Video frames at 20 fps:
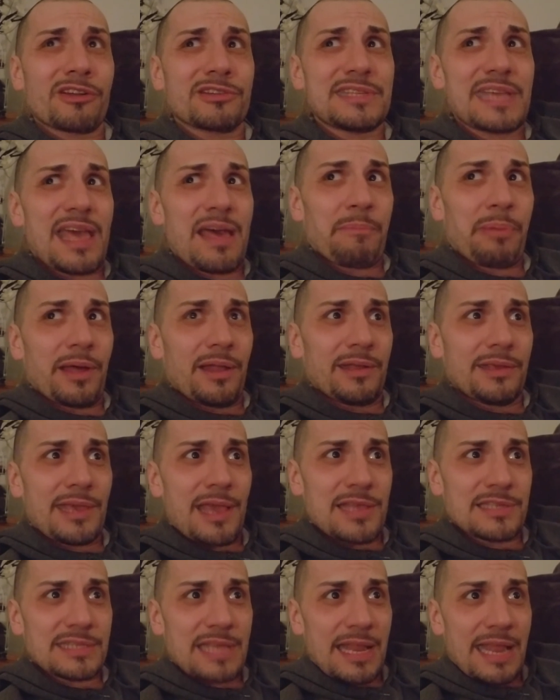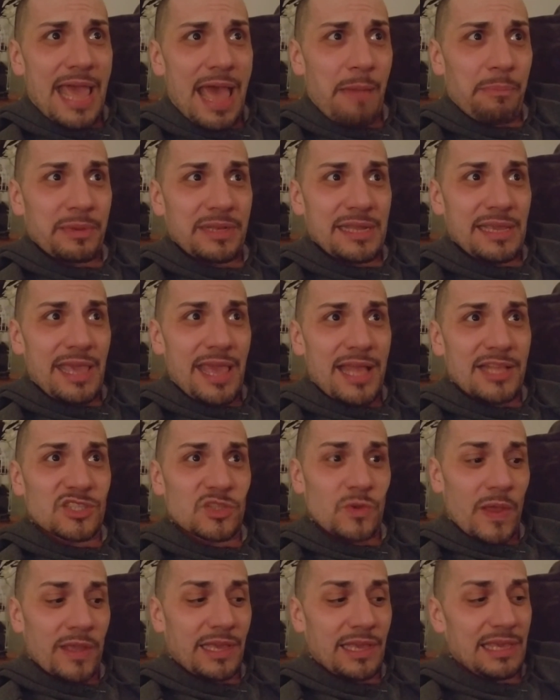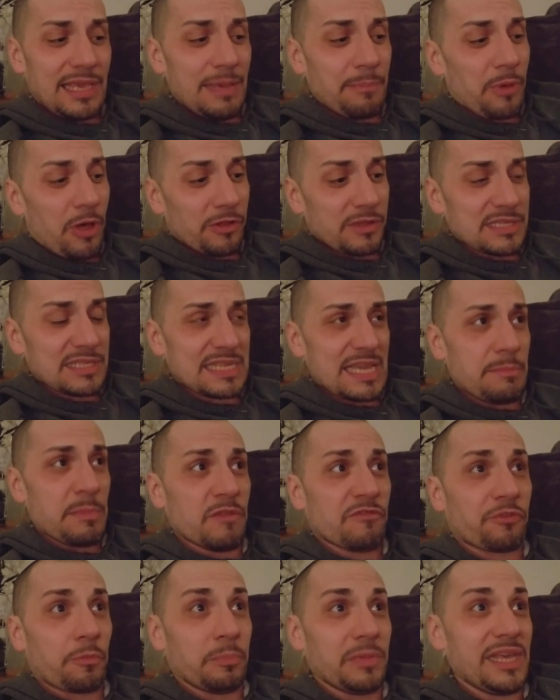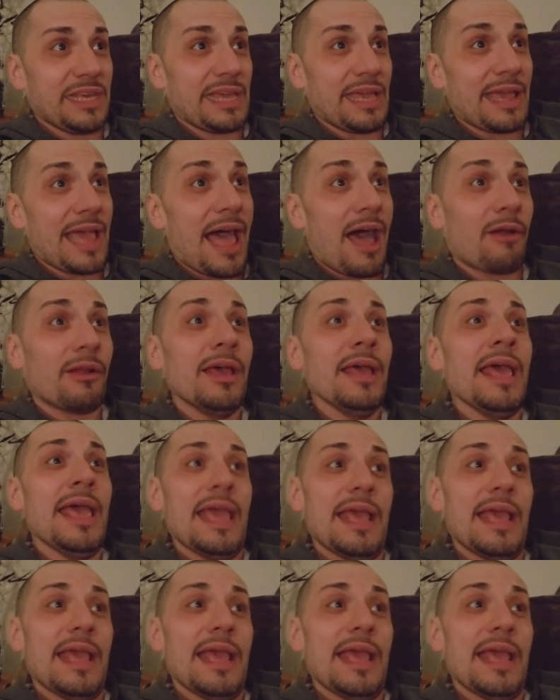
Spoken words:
tampon in case that happened again so I could keep all the semen from leaking out